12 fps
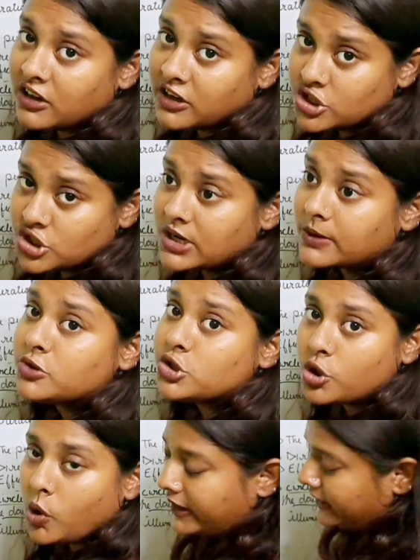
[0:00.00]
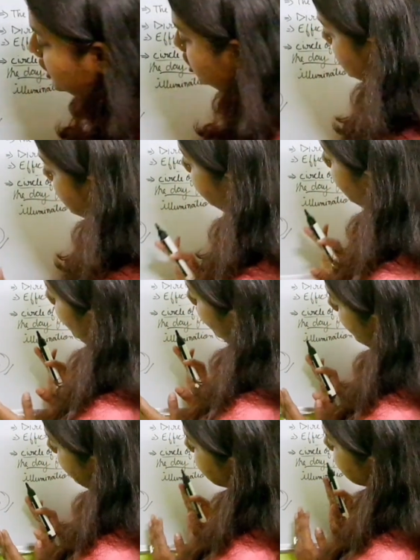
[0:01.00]
in shape, geoid in shape.
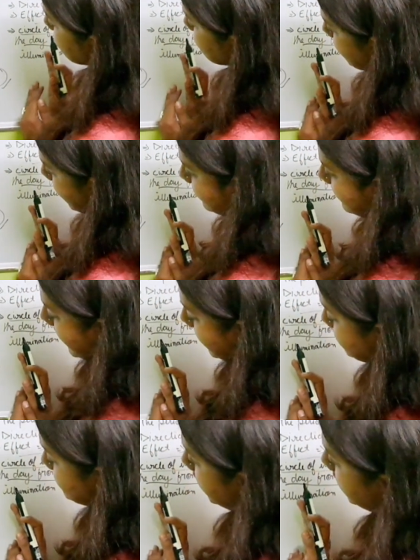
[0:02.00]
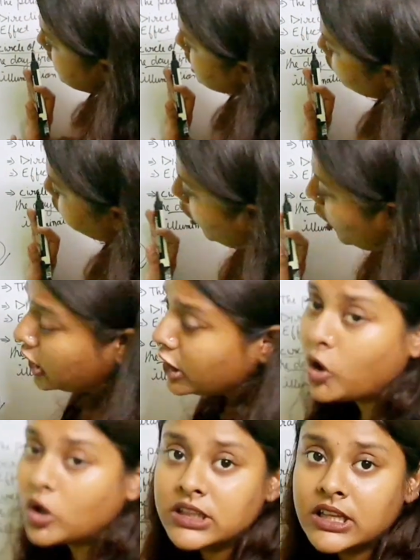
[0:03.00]
When the sunlight is falling
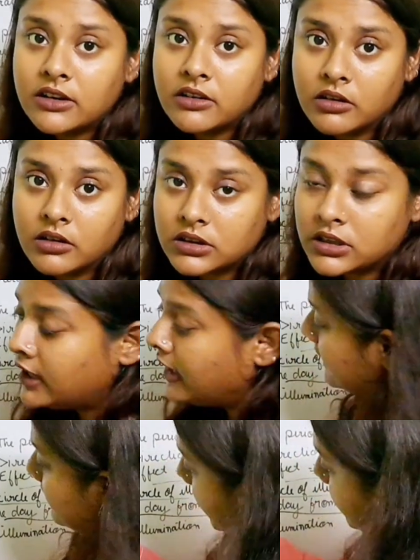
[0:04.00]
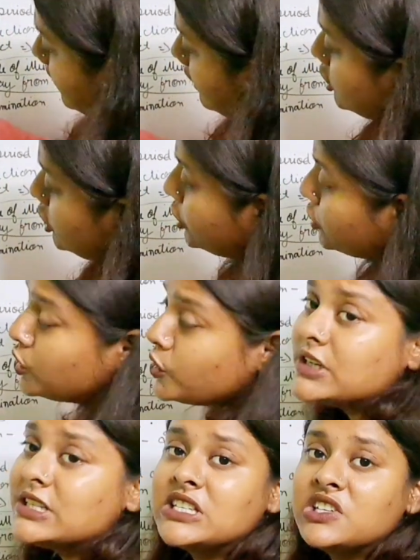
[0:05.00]
on the Earth, then due to
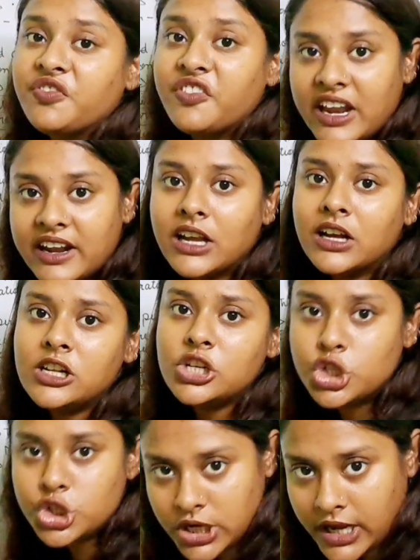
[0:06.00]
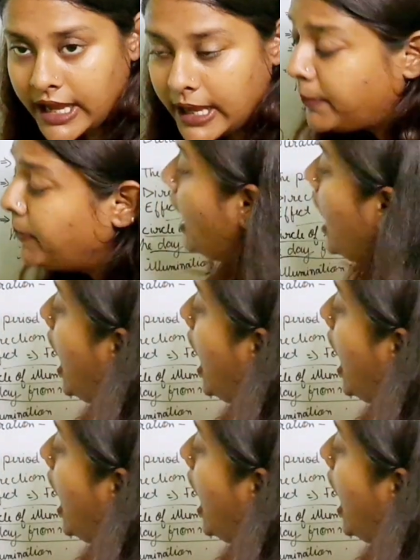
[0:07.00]
its spherical shape,